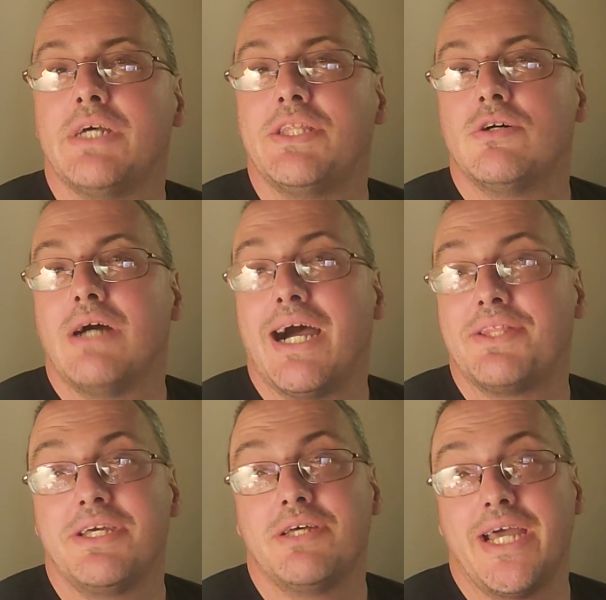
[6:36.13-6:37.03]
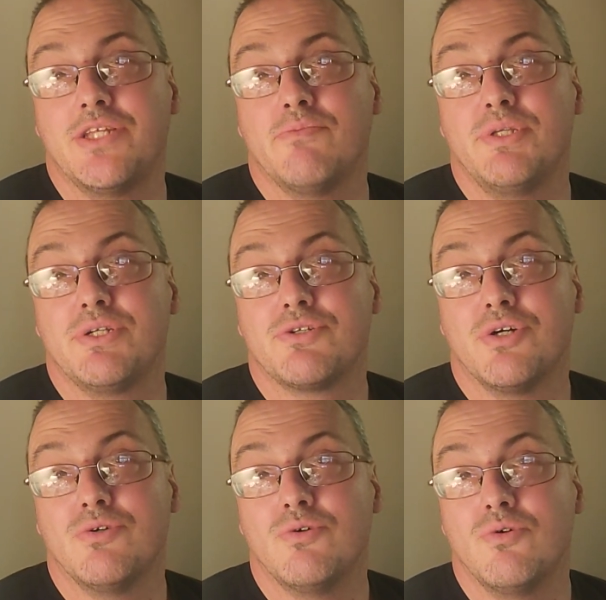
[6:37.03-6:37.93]
I know I had MLB the
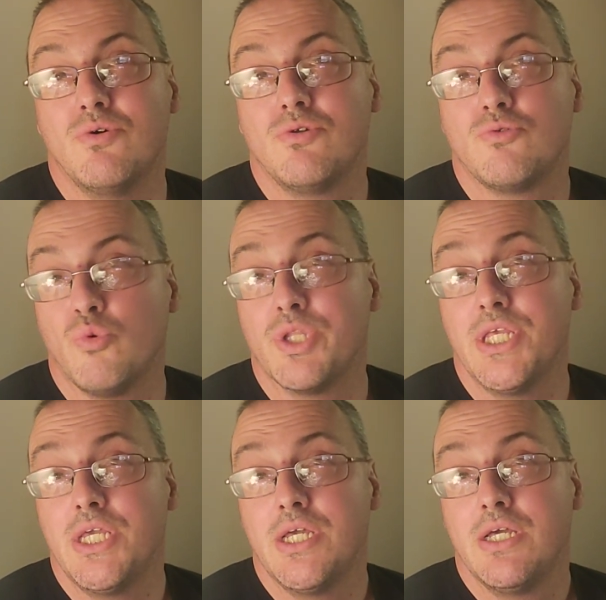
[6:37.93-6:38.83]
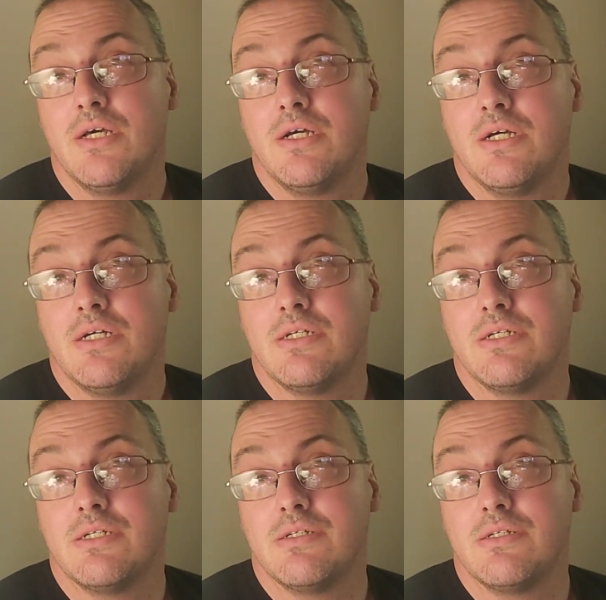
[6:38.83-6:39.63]
show 20 uh,